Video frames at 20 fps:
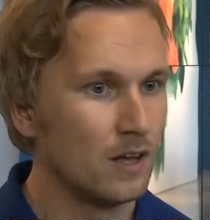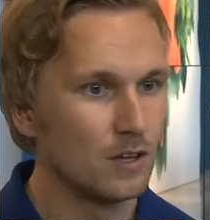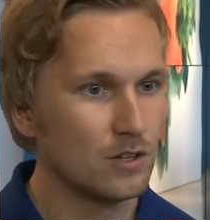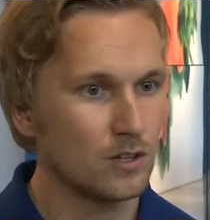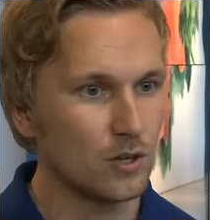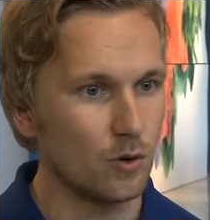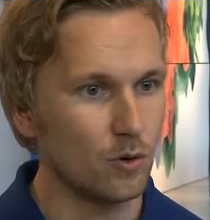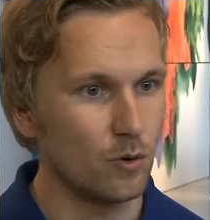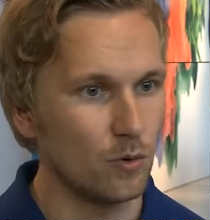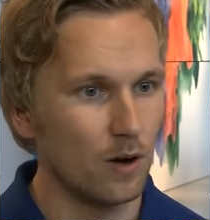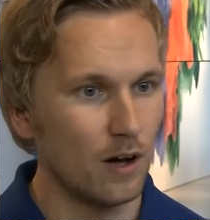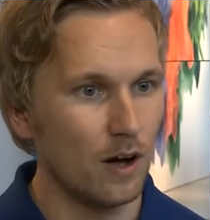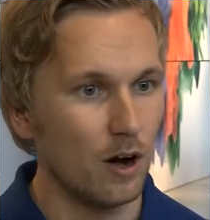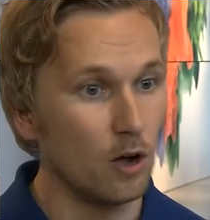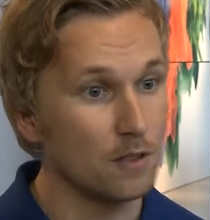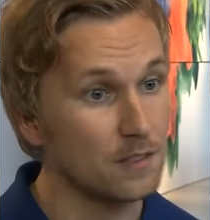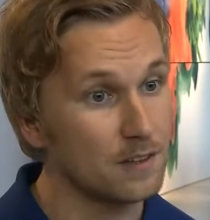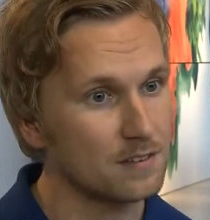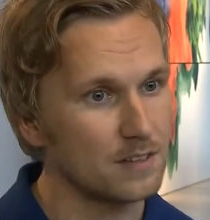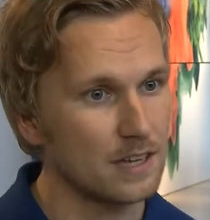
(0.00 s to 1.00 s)
So
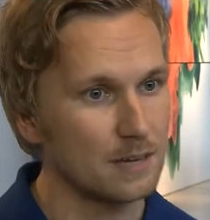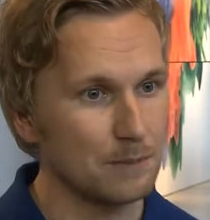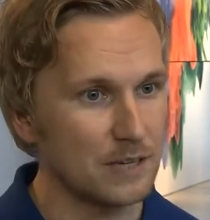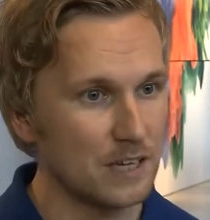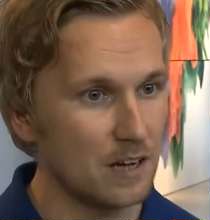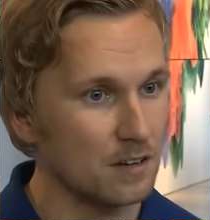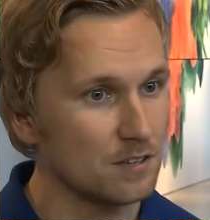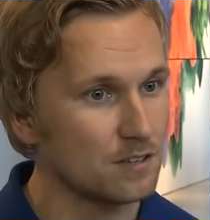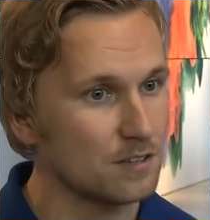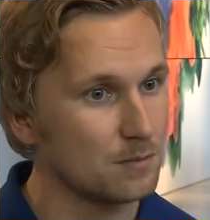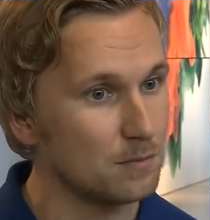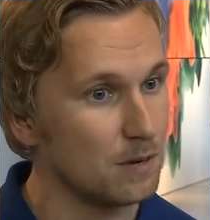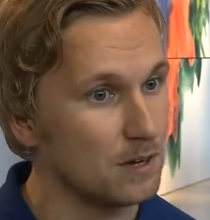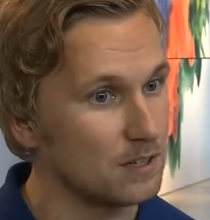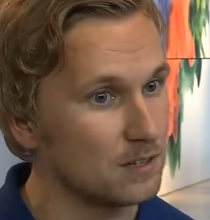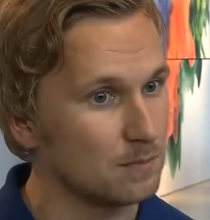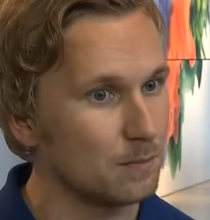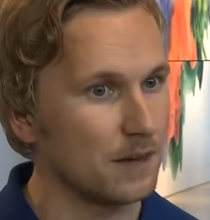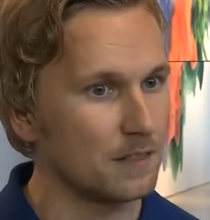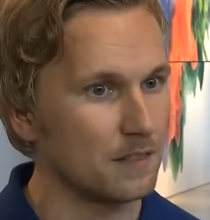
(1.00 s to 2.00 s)
all this can be
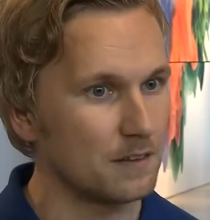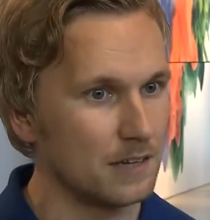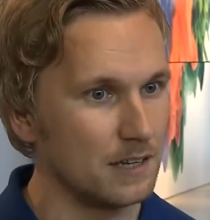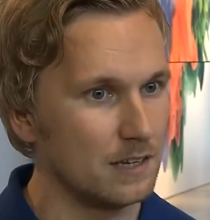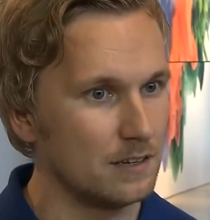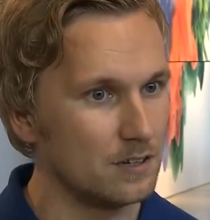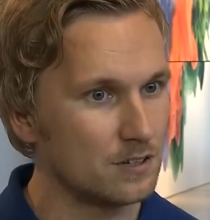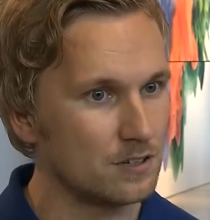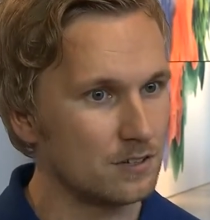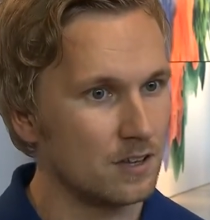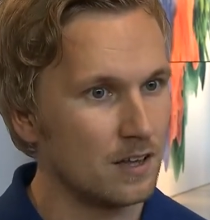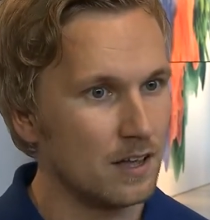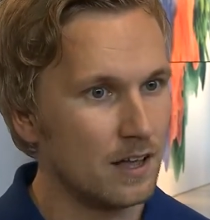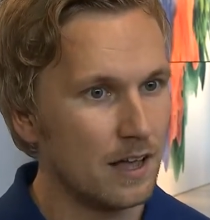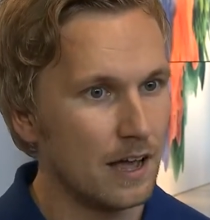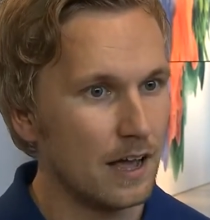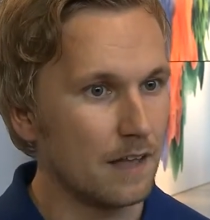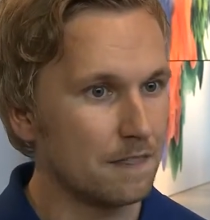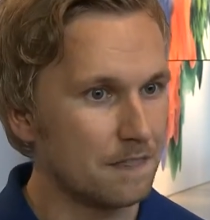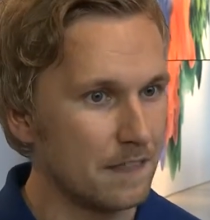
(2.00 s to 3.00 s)
customized by the dealers
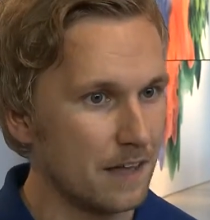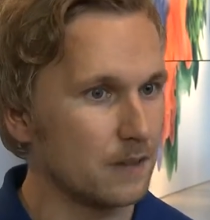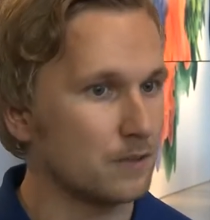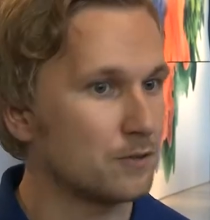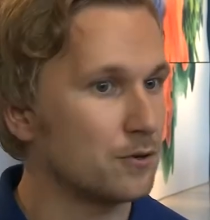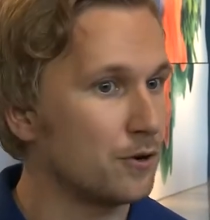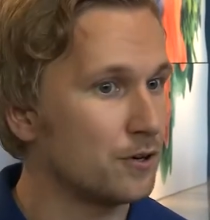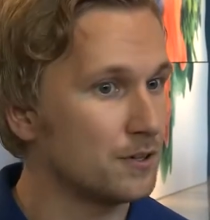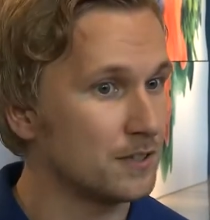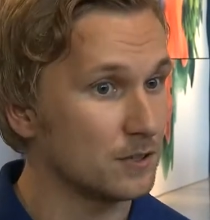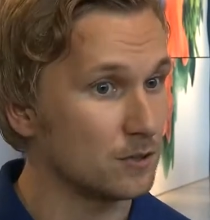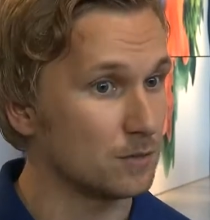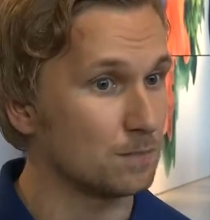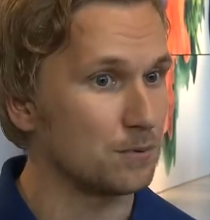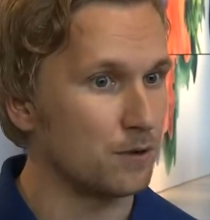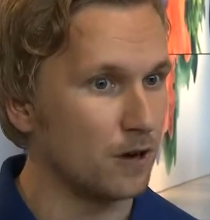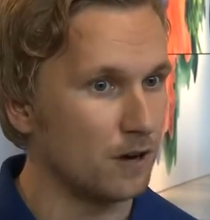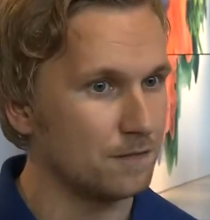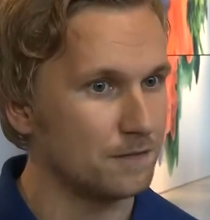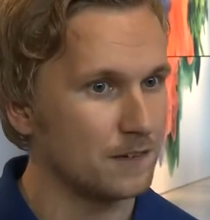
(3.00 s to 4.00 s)
and then turned into
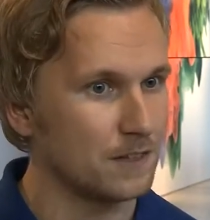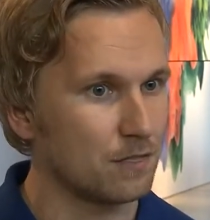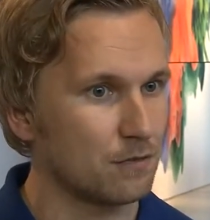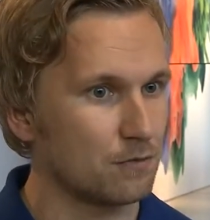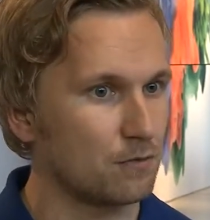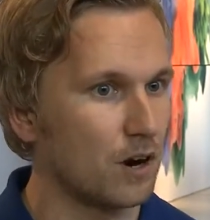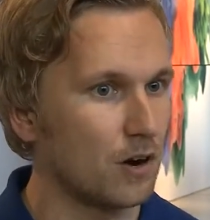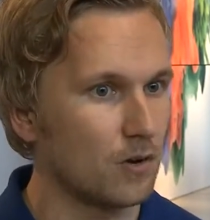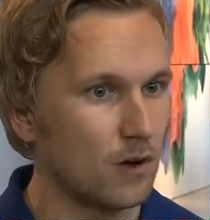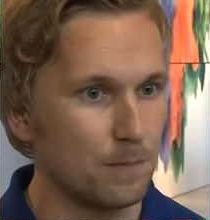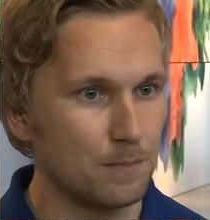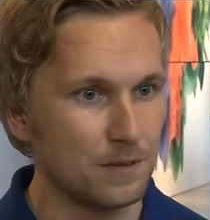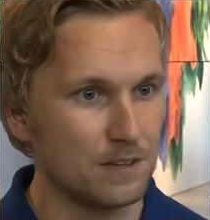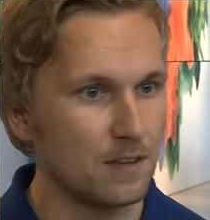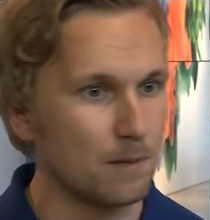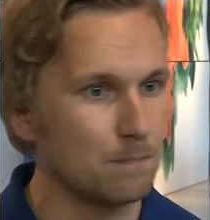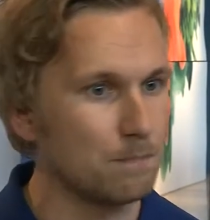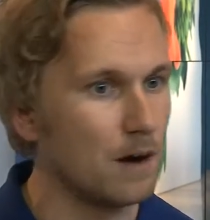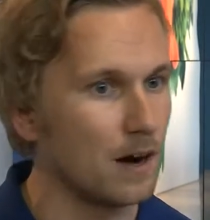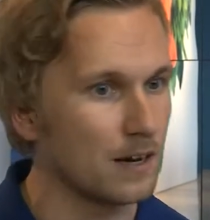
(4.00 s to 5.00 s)
profit through our
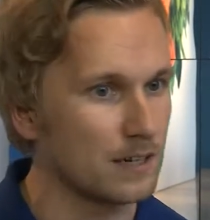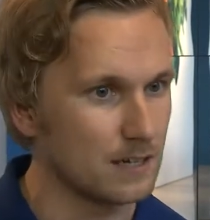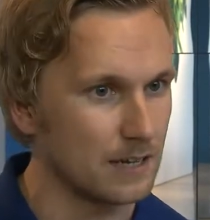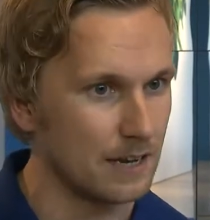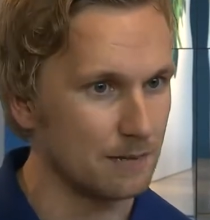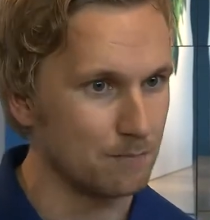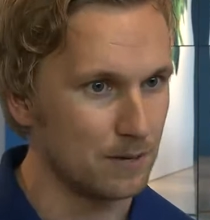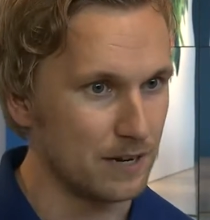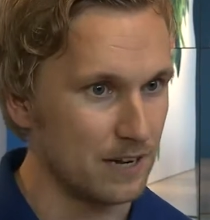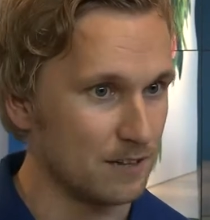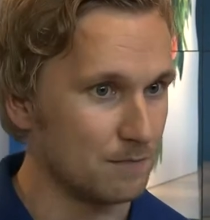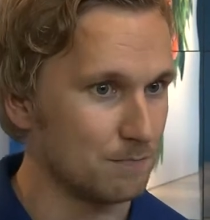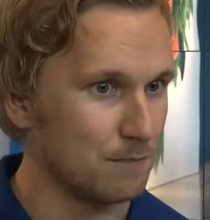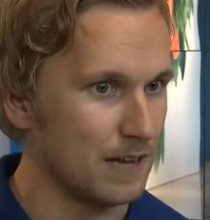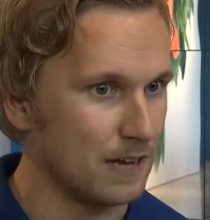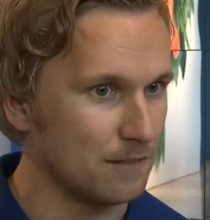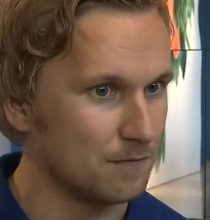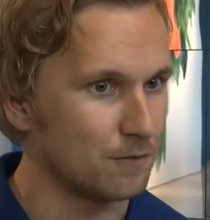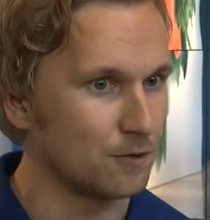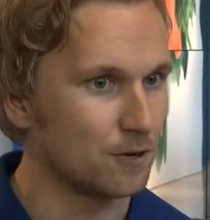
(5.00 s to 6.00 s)
BizUp marketplace
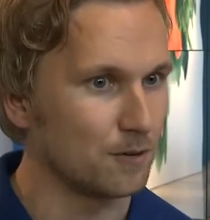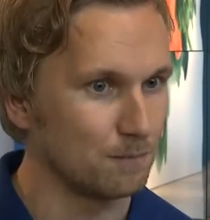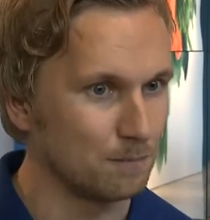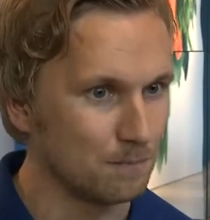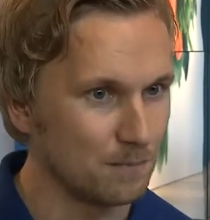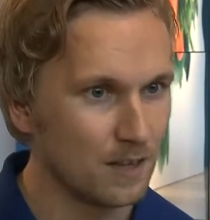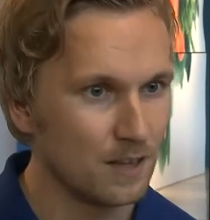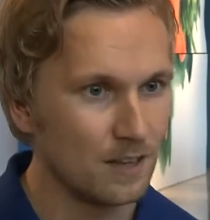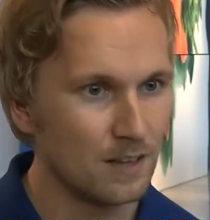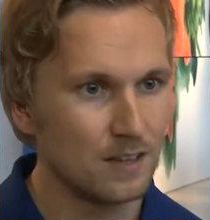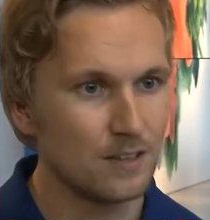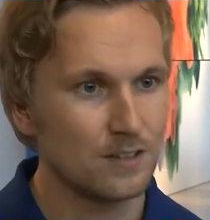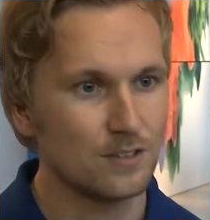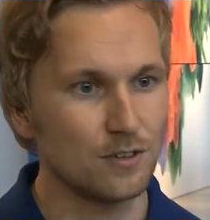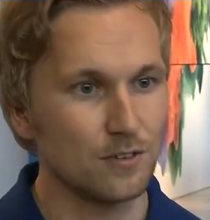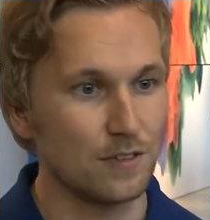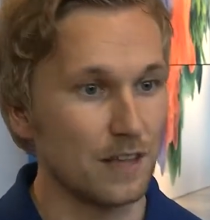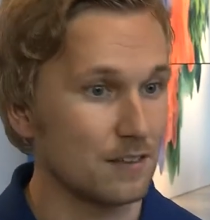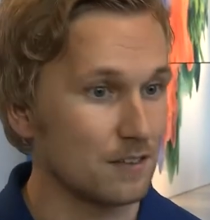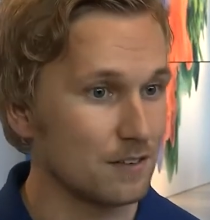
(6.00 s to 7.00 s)
platform.
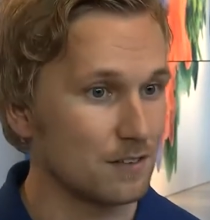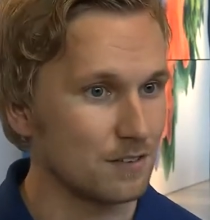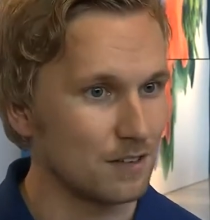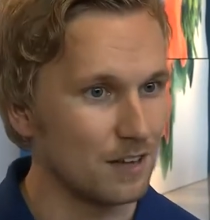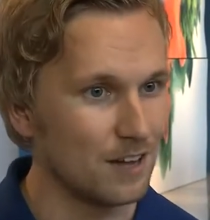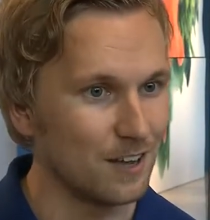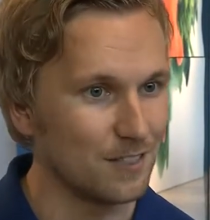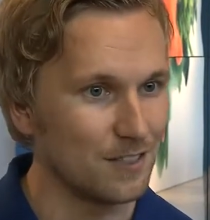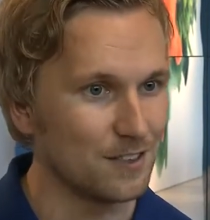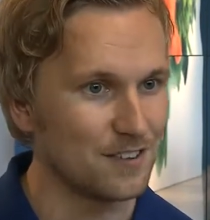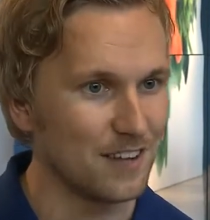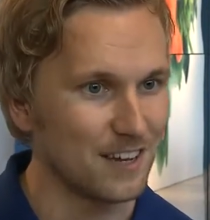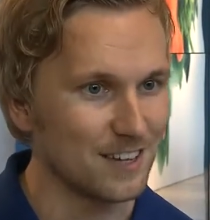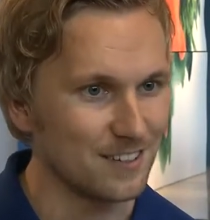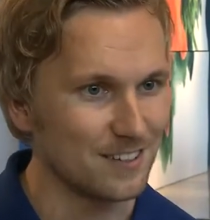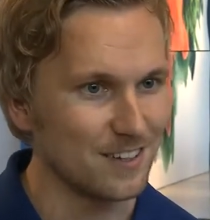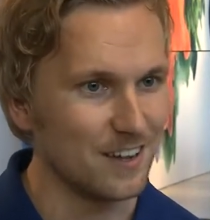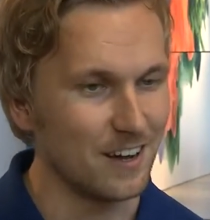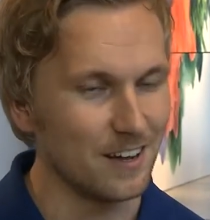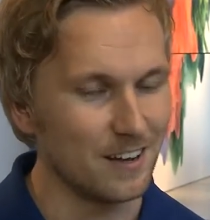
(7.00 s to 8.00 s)
So that's the
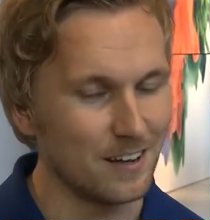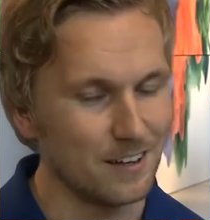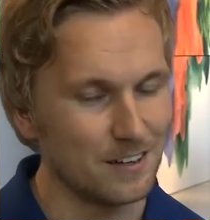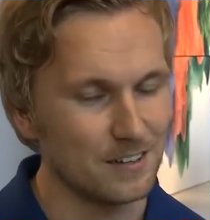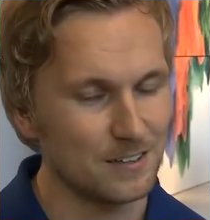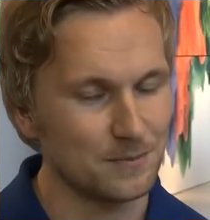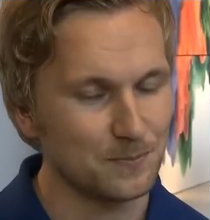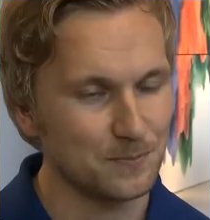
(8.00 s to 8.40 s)
second highlight.